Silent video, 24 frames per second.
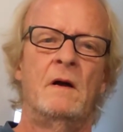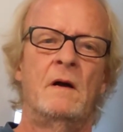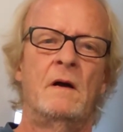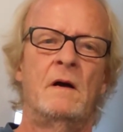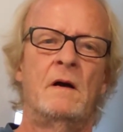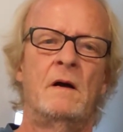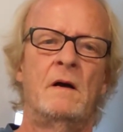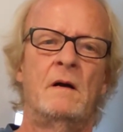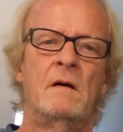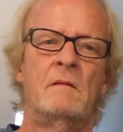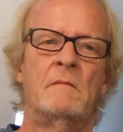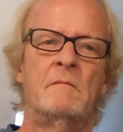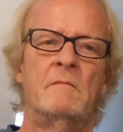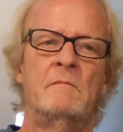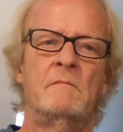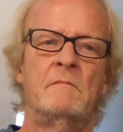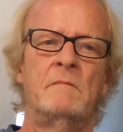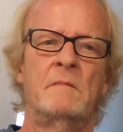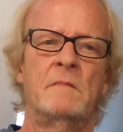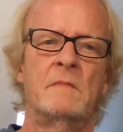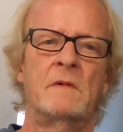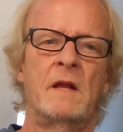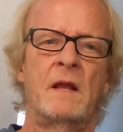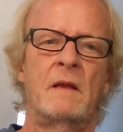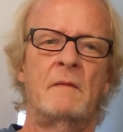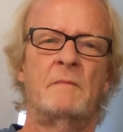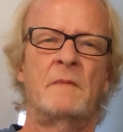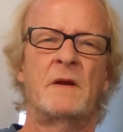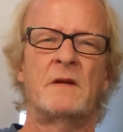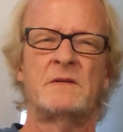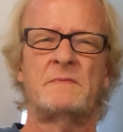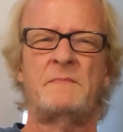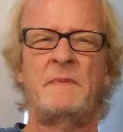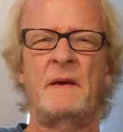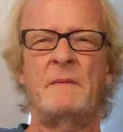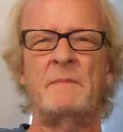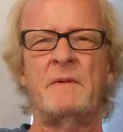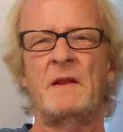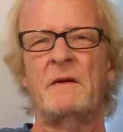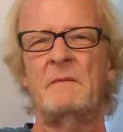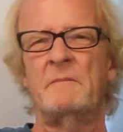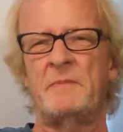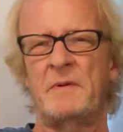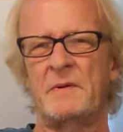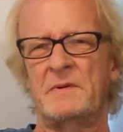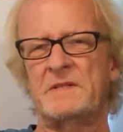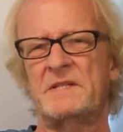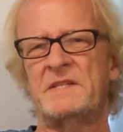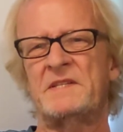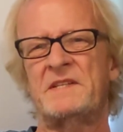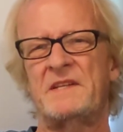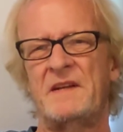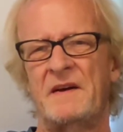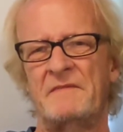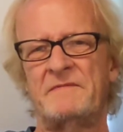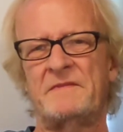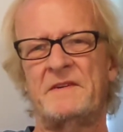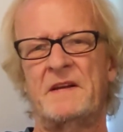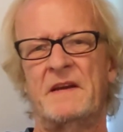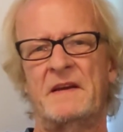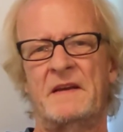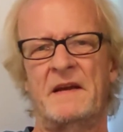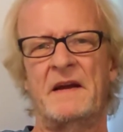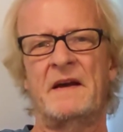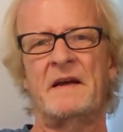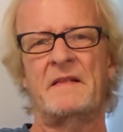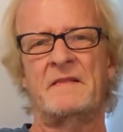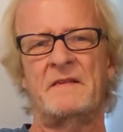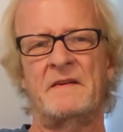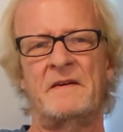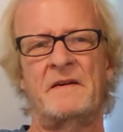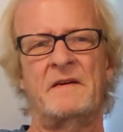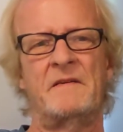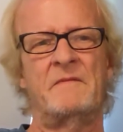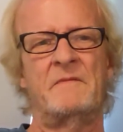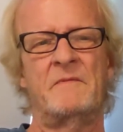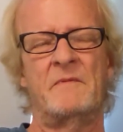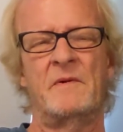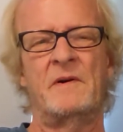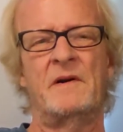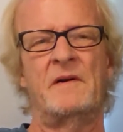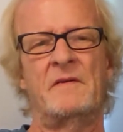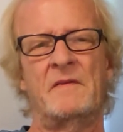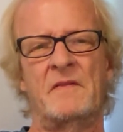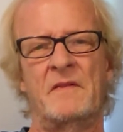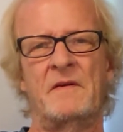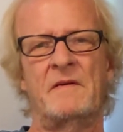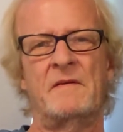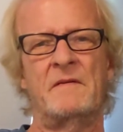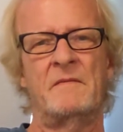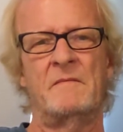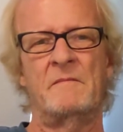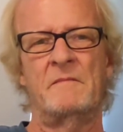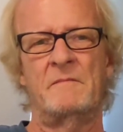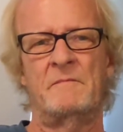most people have put stuff together where the